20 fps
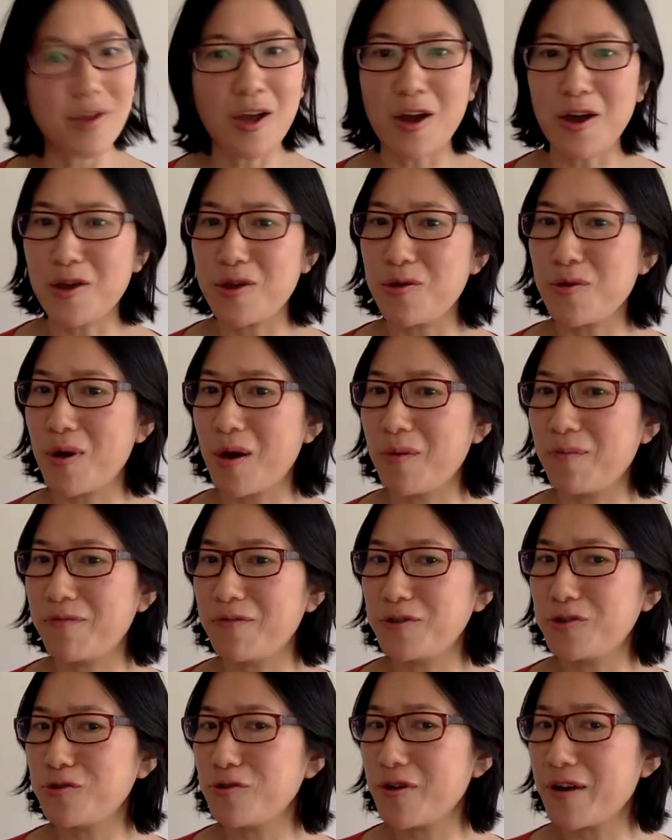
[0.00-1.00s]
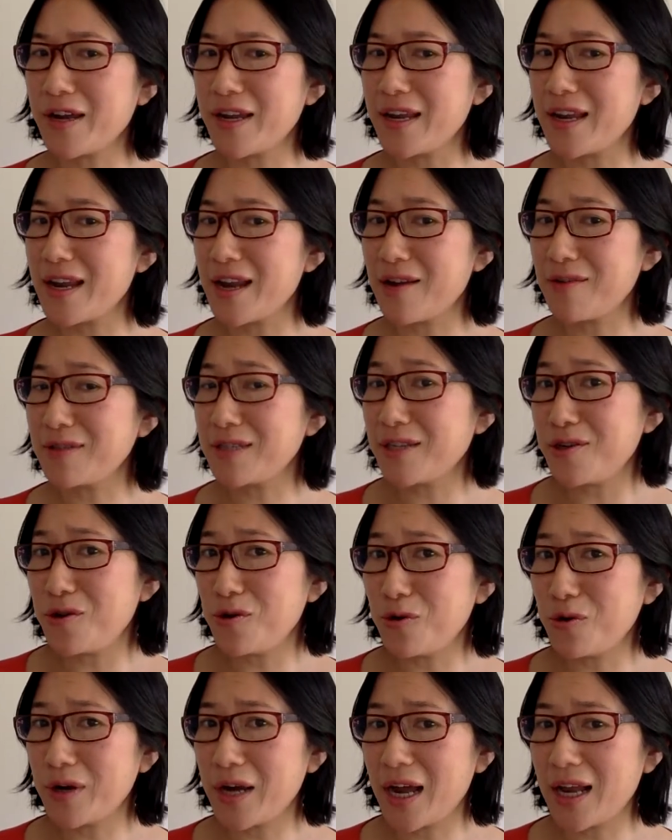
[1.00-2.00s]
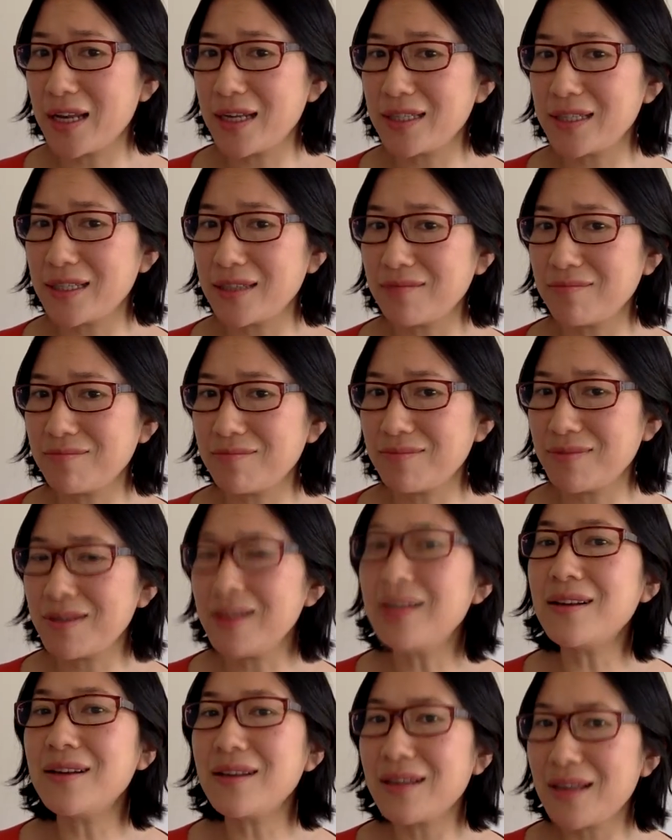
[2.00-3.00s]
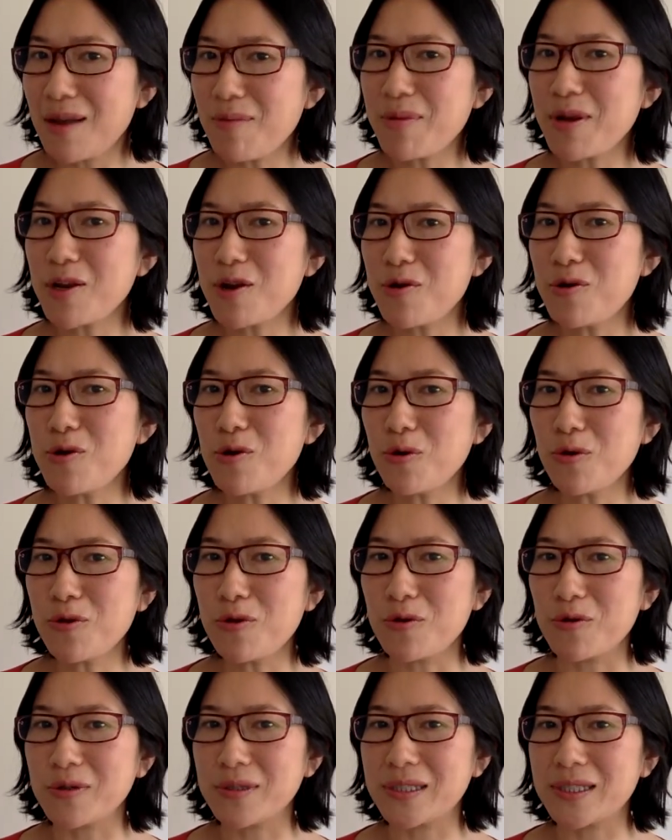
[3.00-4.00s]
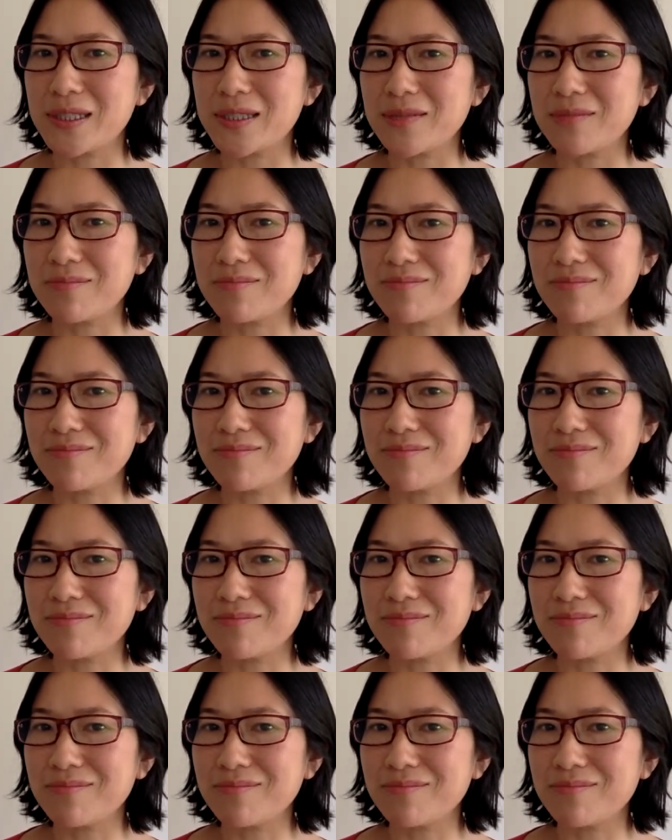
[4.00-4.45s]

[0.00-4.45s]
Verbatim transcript: Are you up for trying it out in your calendar? Let me know your thoughts.